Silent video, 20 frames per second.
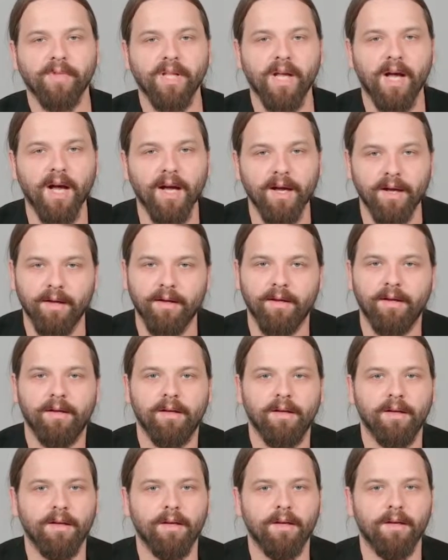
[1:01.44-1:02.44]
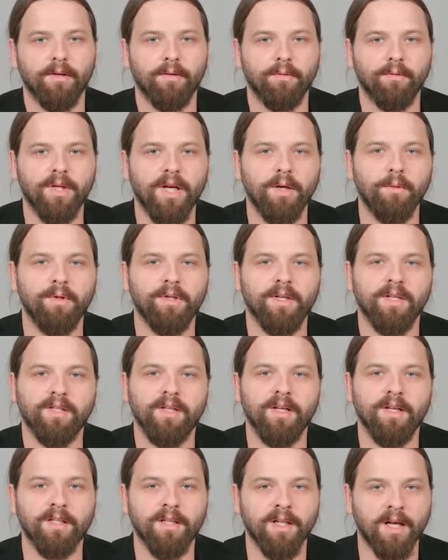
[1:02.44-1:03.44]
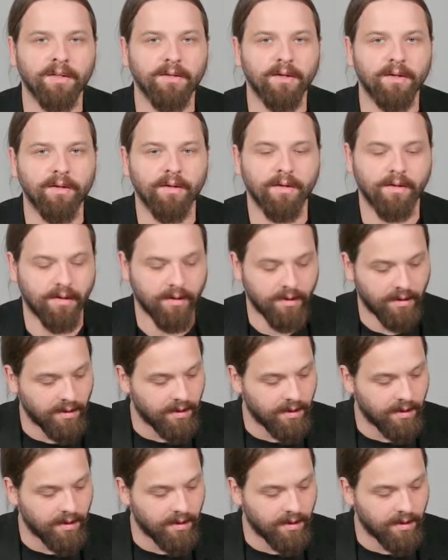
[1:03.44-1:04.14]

Hi, today we're testing a slider.